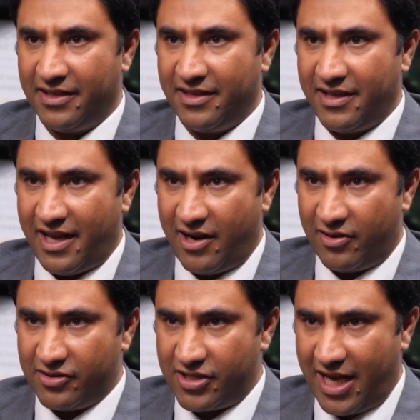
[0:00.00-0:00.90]
and all
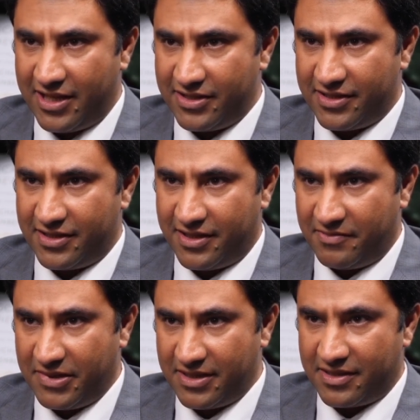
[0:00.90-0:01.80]
the challenges that
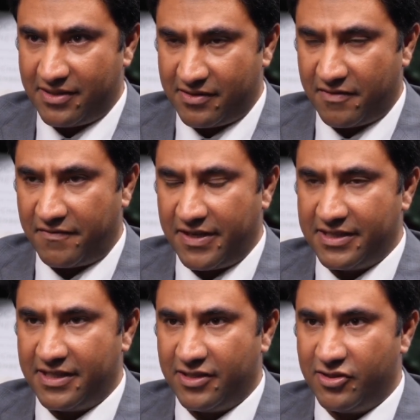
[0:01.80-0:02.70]
businesses are
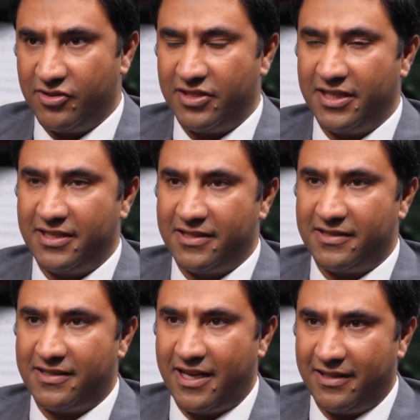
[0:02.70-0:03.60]
facing, do you think the
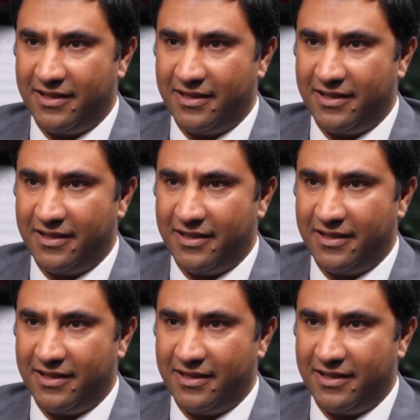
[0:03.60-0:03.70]
state